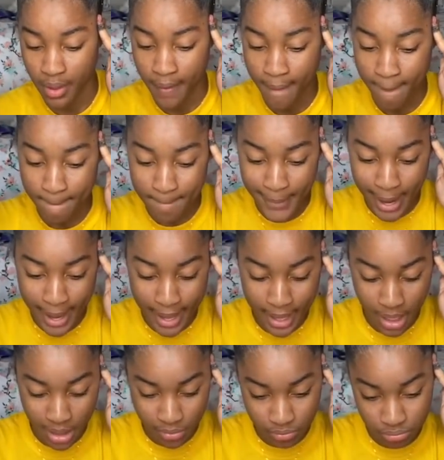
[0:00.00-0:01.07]
My
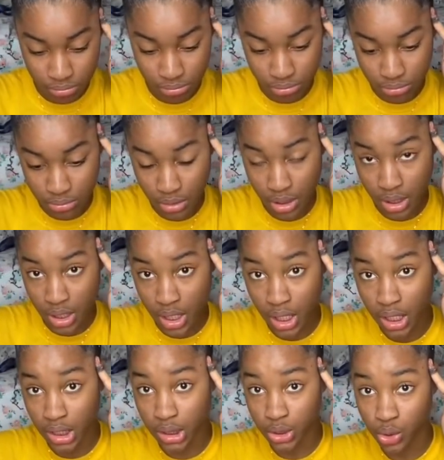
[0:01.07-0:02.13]
hair,
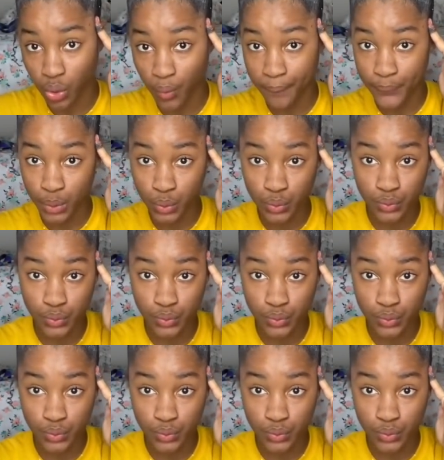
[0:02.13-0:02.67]
it don't move.